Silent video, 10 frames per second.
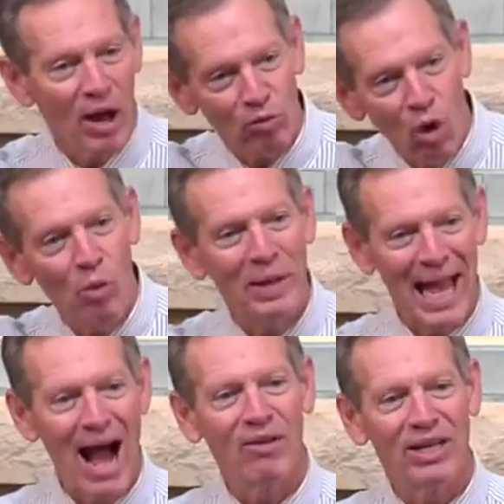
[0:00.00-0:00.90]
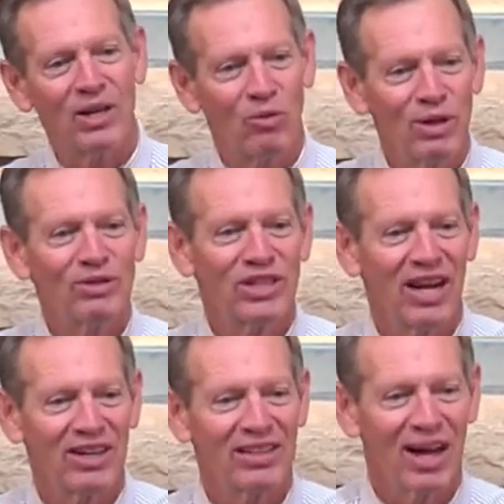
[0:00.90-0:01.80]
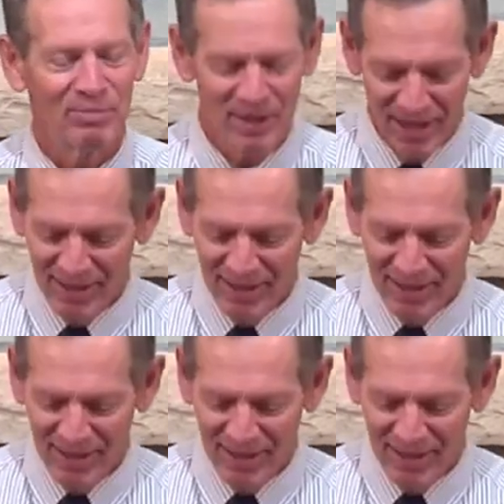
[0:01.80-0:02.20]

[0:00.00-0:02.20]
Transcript: and roll me out in a wheelchair.